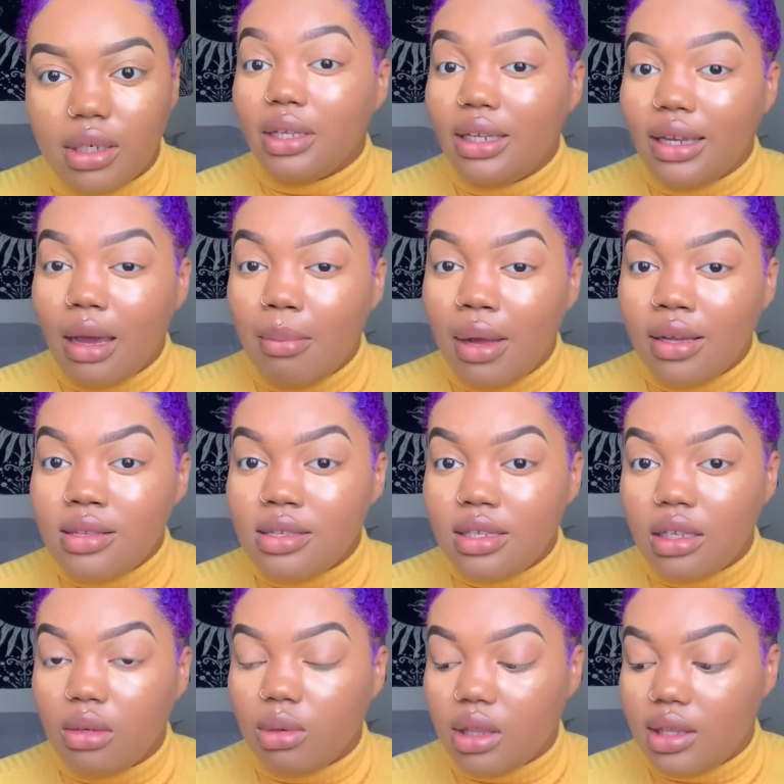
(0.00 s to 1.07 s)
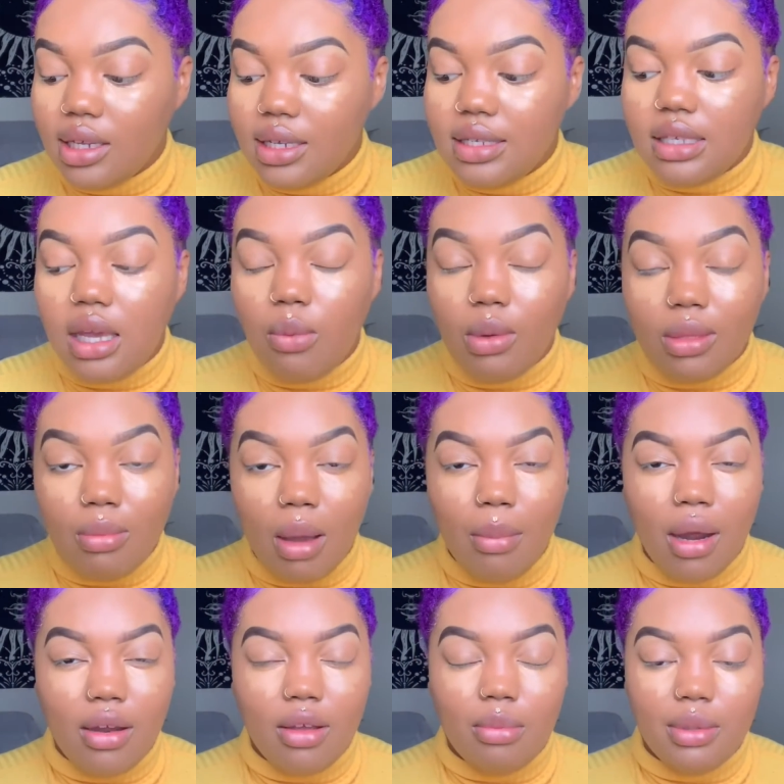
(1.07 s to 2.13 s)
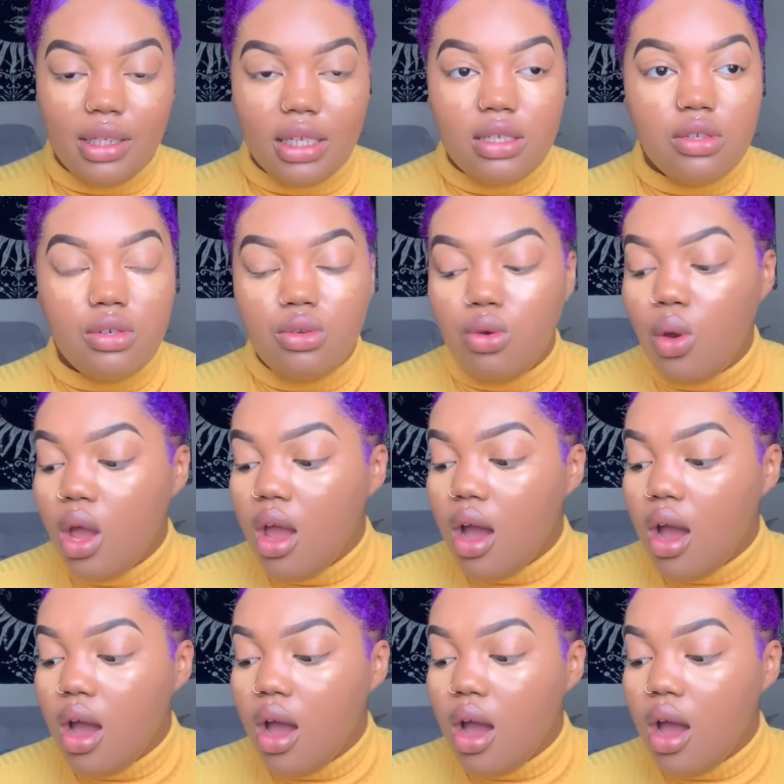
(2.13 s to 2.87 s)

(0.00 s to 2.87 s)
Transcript: Blend out my concealer with this and with my Mario Badescu